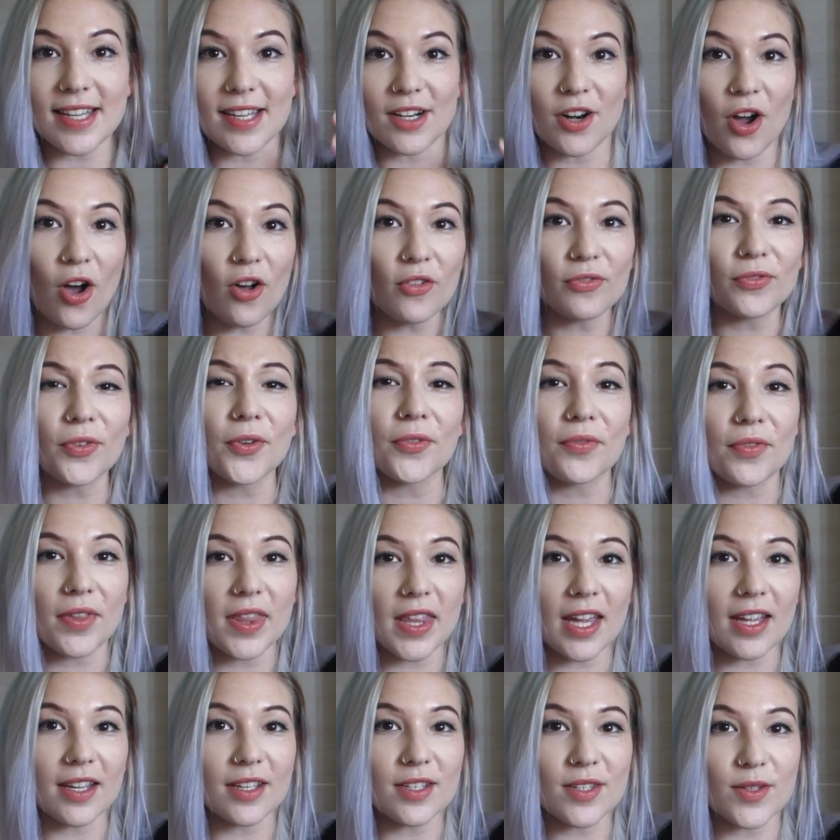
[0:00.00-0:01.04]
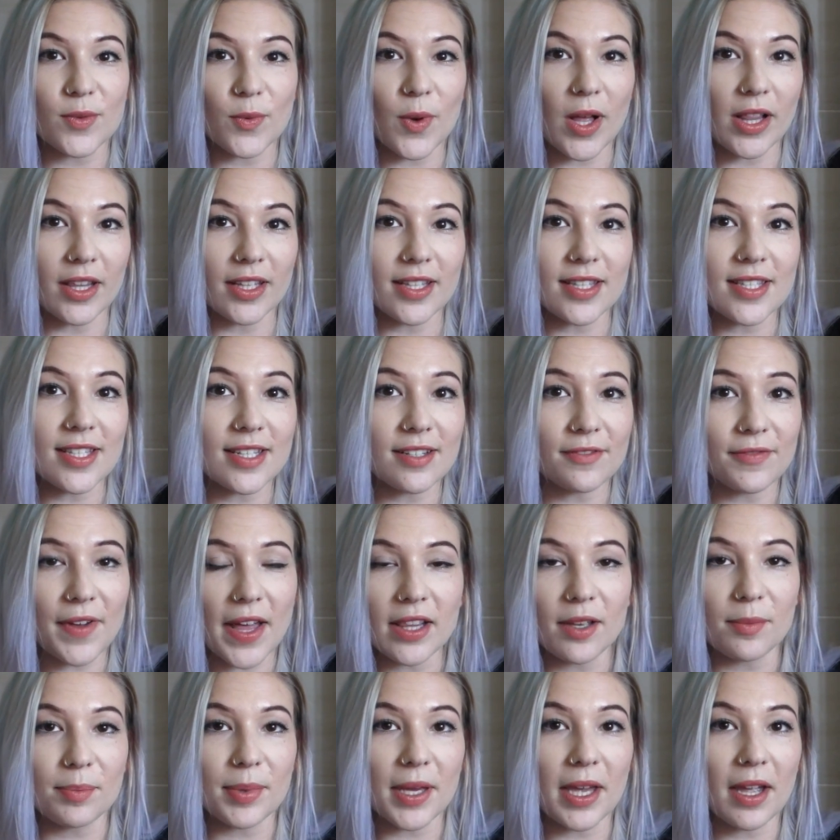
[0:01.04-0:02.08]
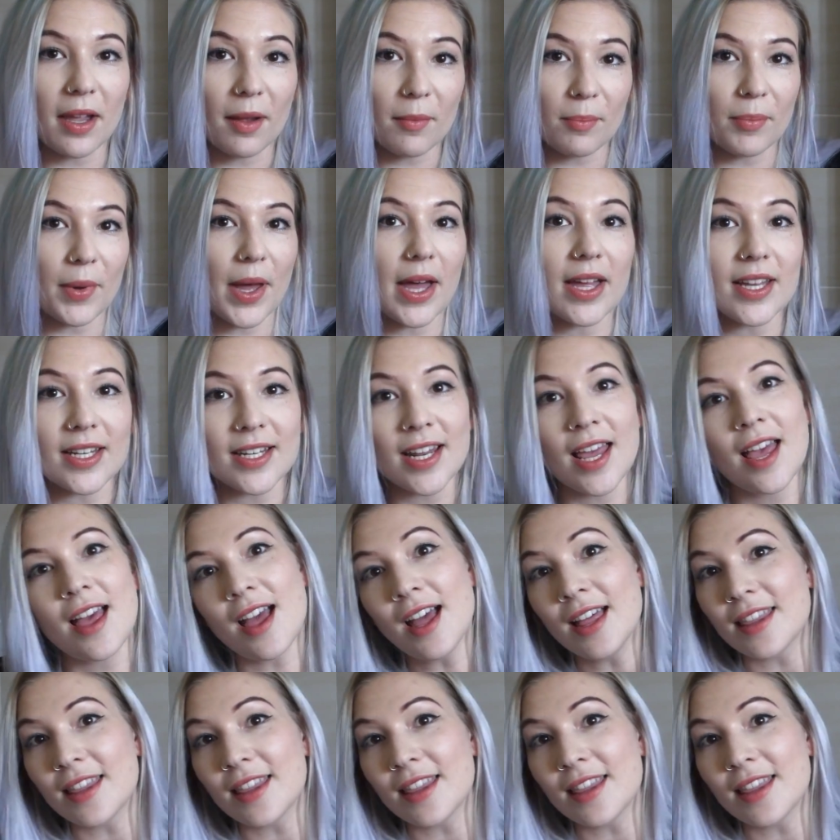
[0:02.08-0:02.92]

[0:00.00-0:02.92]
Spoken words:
and off of things while it's developing, but